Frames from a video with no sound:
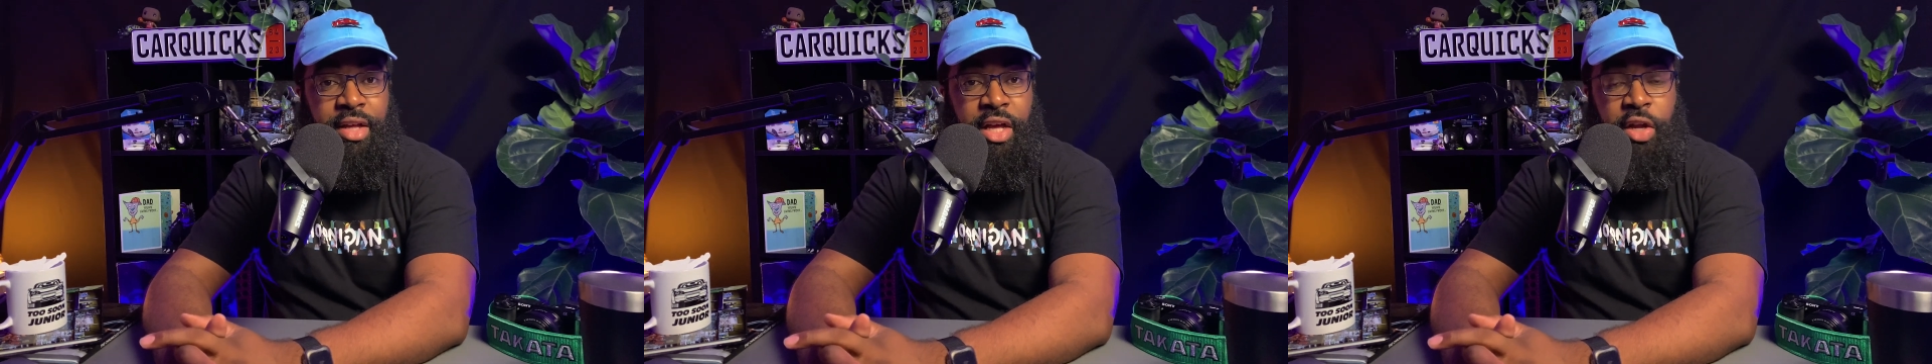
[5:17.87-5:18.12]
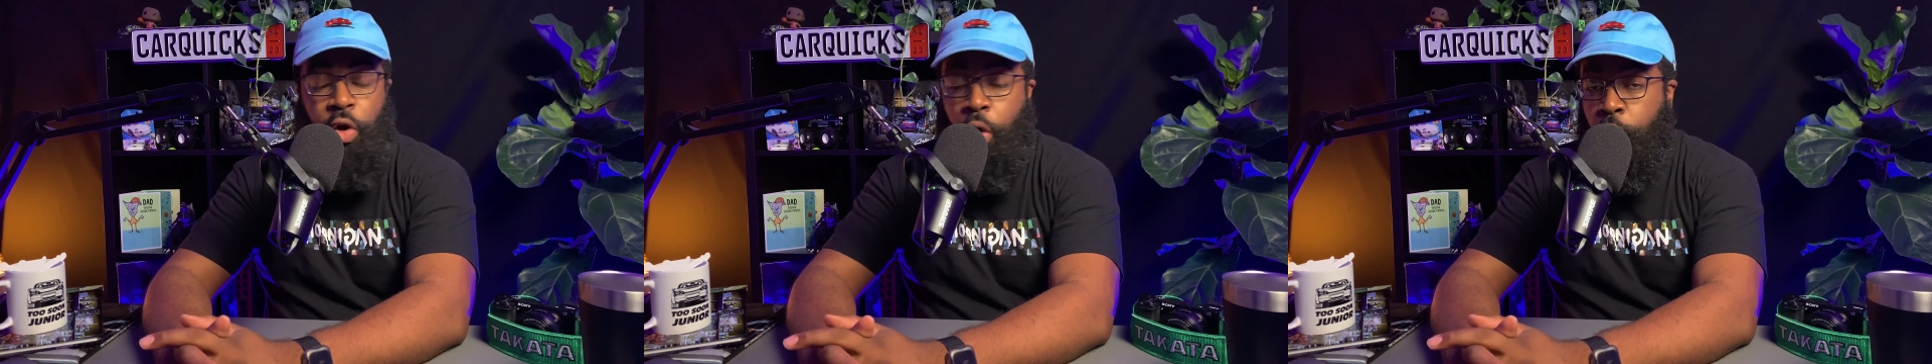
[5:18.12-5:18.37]

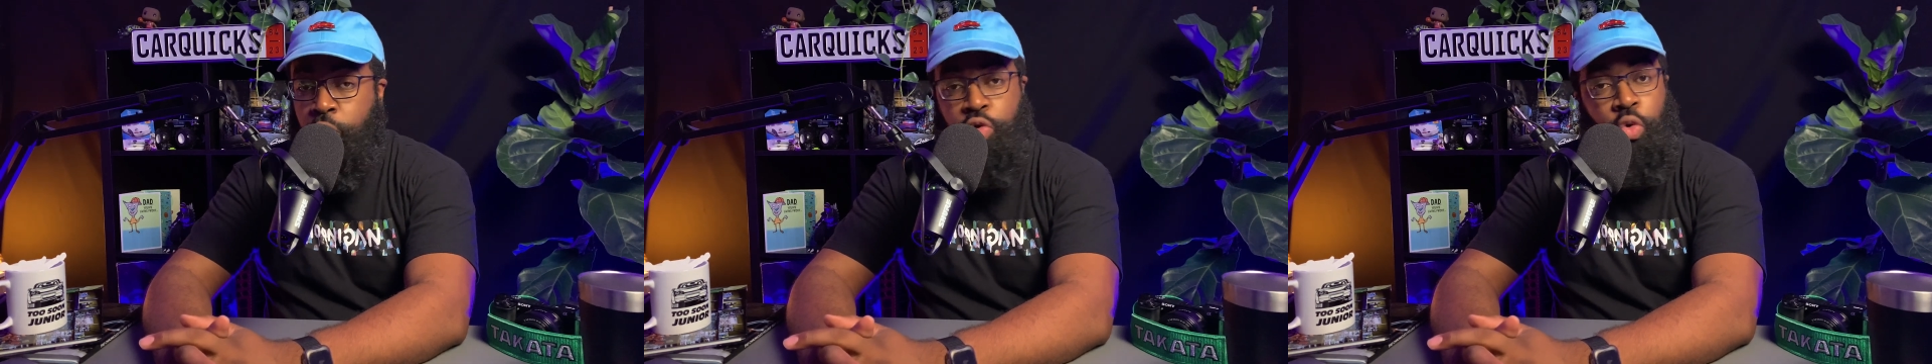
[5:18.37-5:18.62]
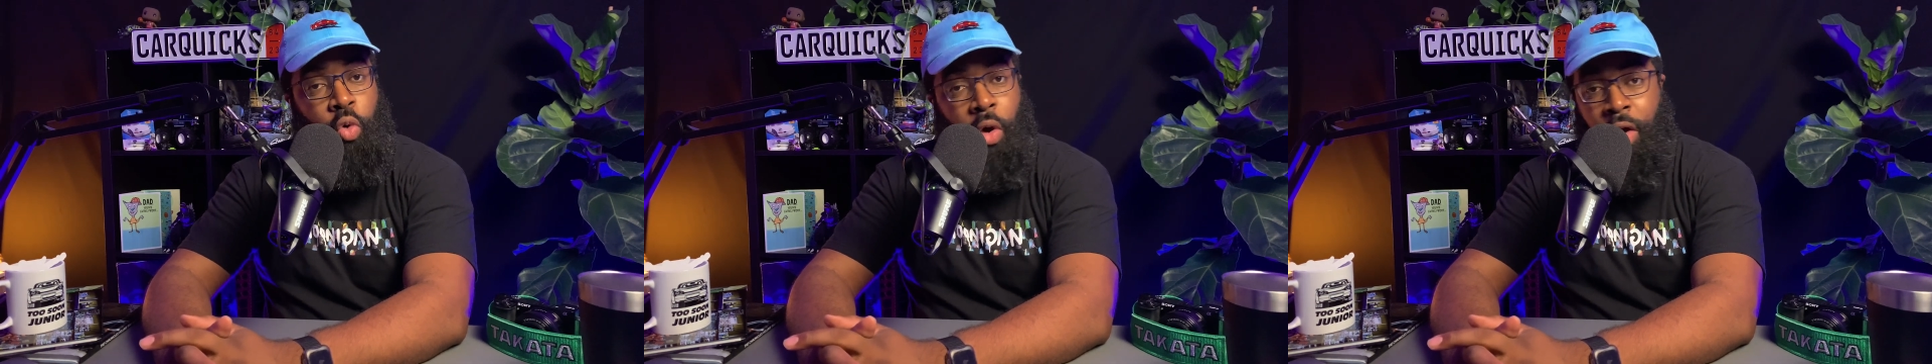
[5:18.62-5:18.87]
an old
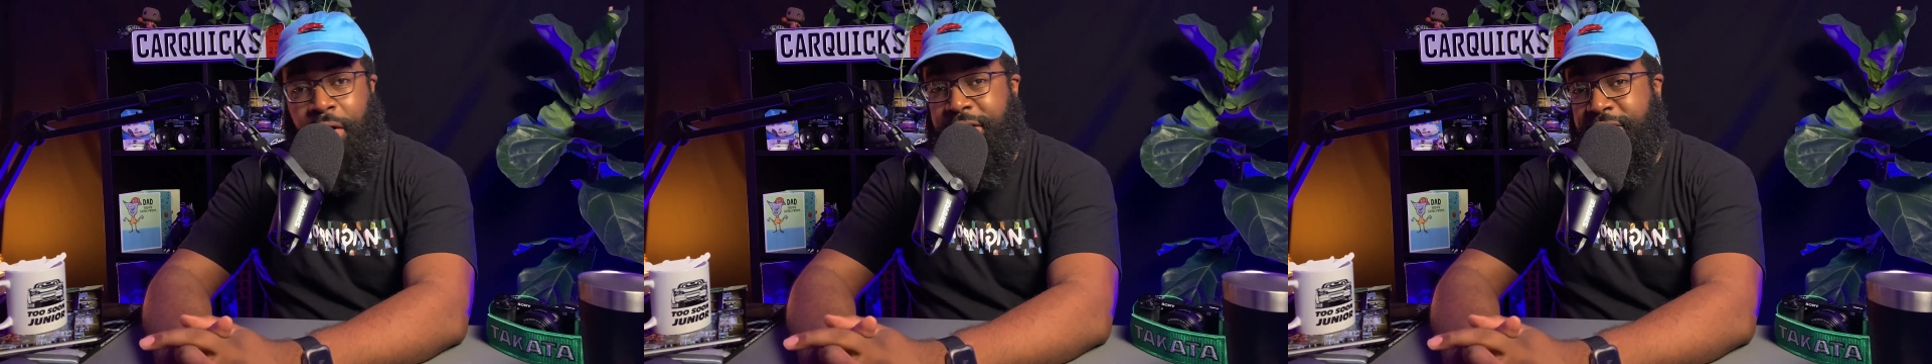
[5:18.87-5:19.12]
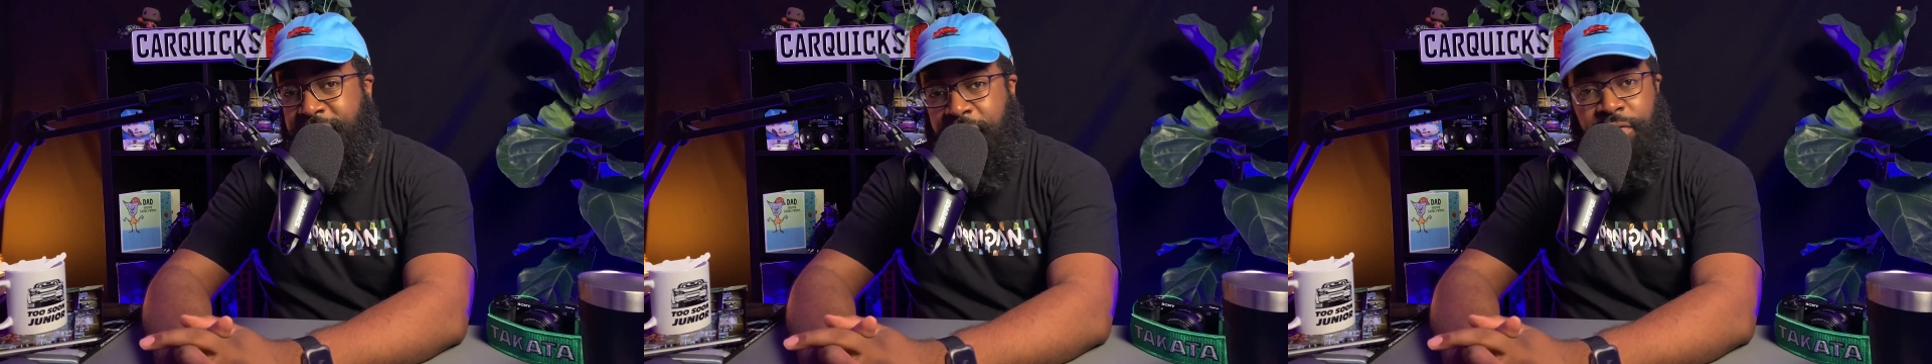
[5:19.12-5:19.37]
school
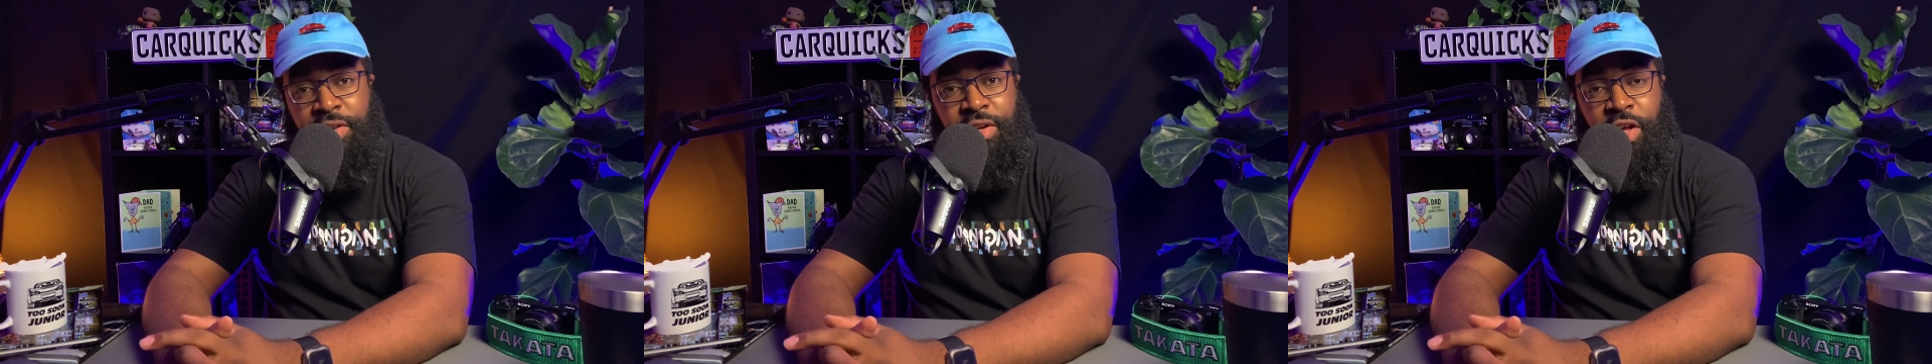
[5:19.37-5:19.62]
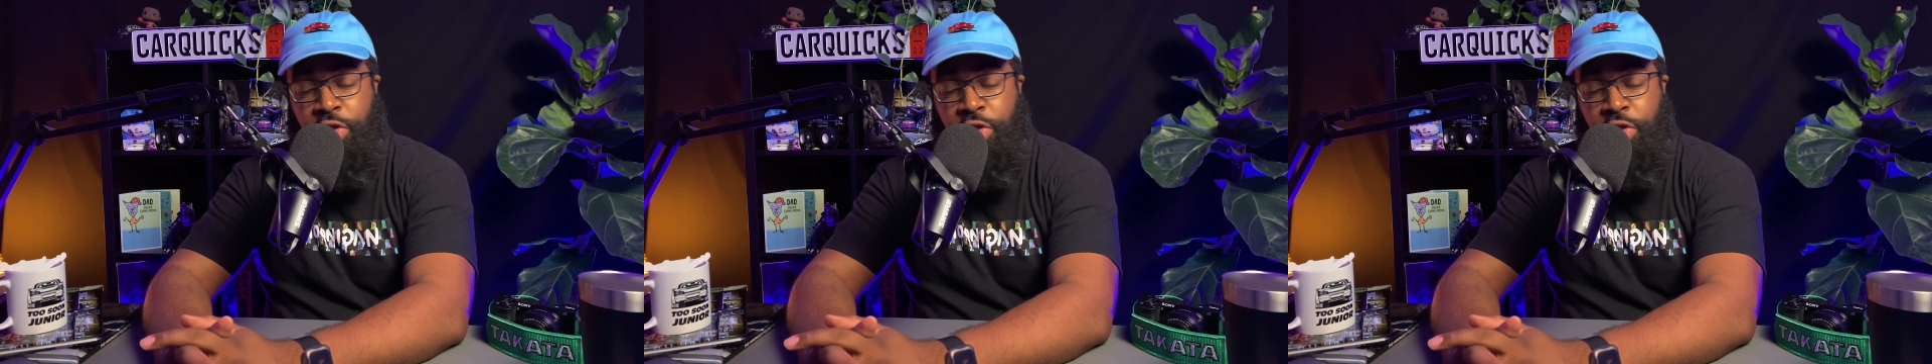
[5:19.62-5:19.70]
RX-7,